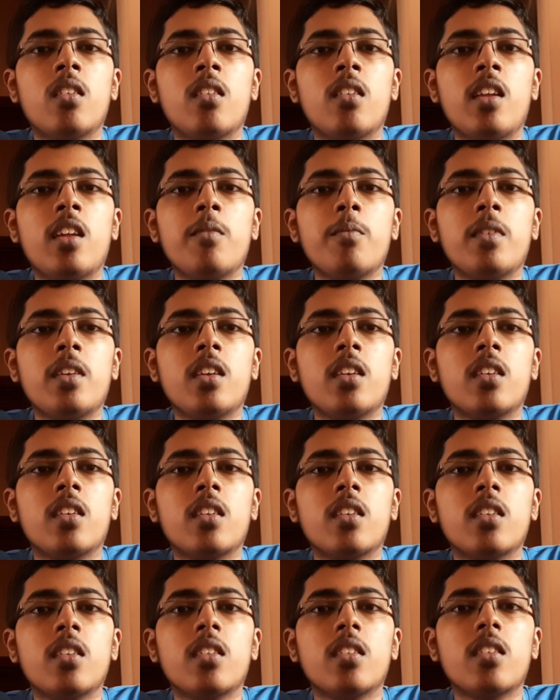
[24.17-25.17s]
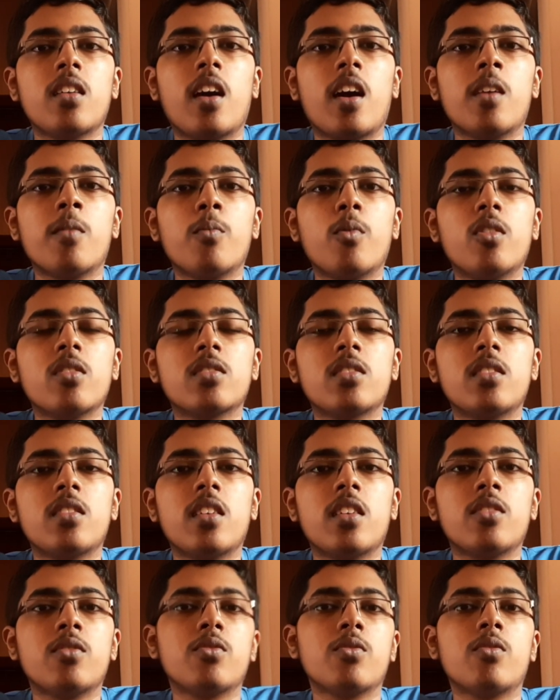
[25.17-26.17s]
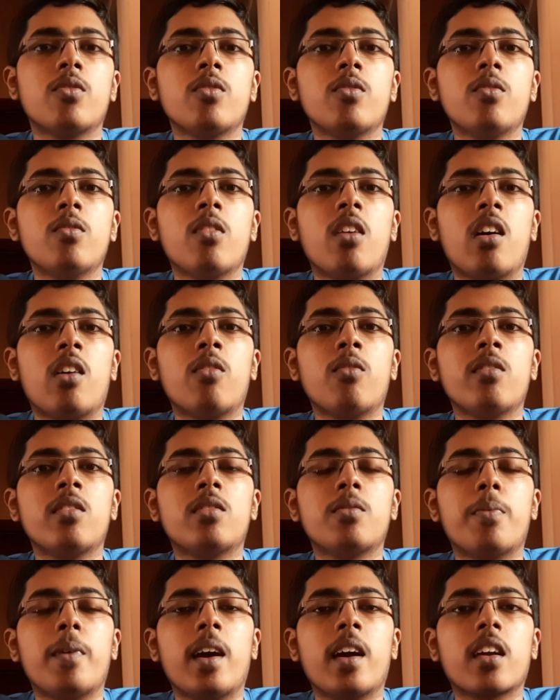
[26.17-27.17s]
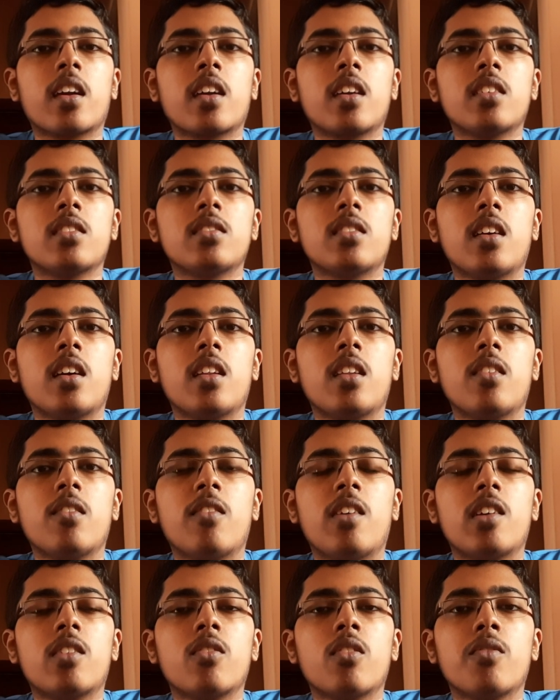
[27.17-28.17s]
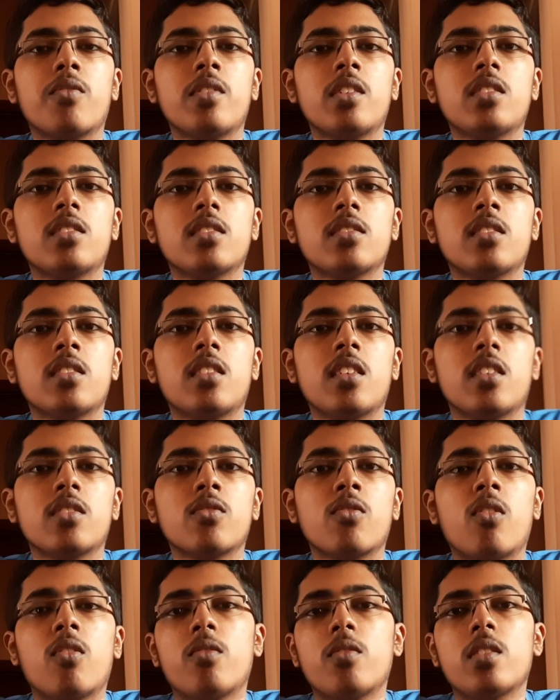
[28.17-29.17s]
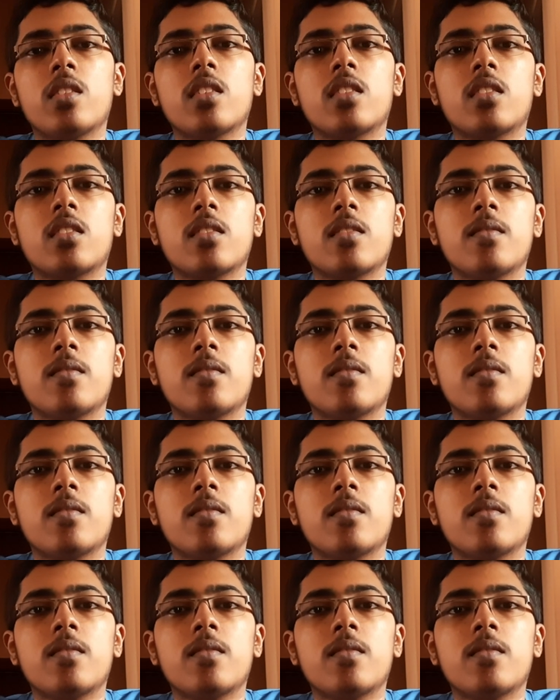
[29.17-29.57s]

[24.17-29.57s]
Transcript: let me unbox it and show you how it's packaged and what all features it has got with it.